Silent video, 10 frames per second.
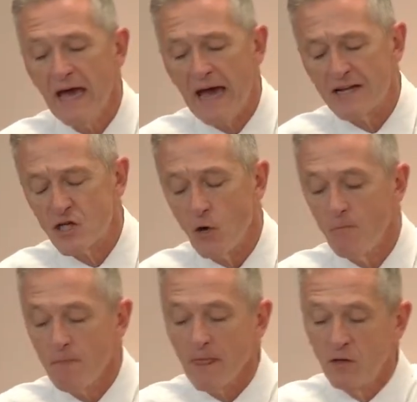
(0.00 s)
And
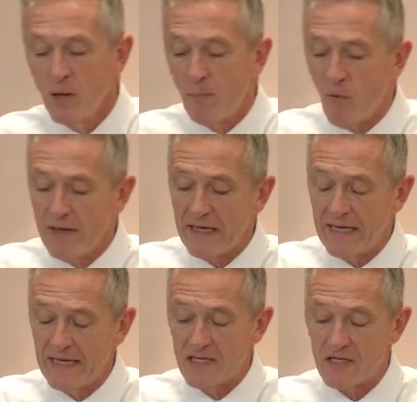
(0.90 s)
so the point
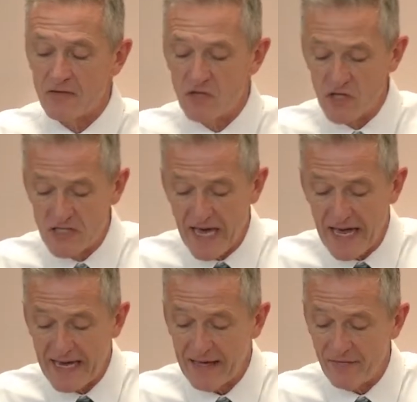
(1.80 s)
is to
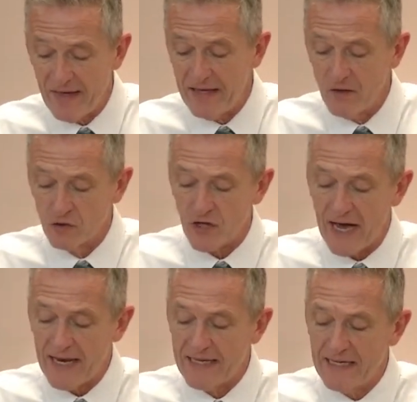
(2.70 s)
say that he'll
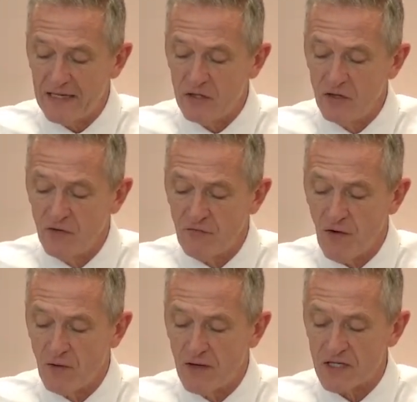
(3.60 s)
try to get you to
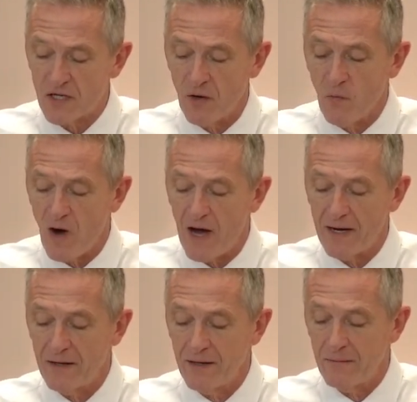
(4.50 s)
focus on what
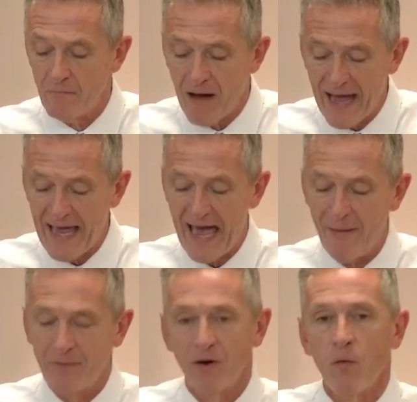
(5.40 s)
might
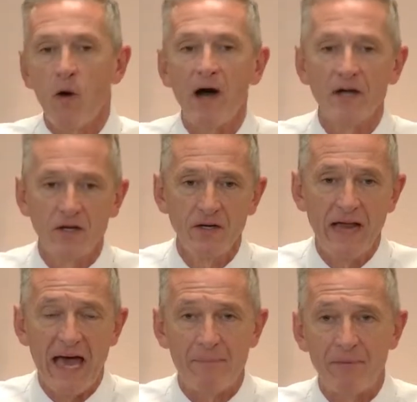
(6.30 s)
happen or what could
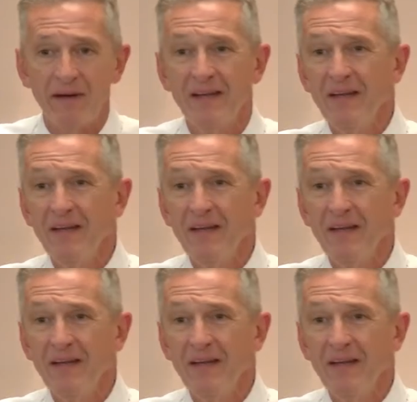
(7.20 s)
happen.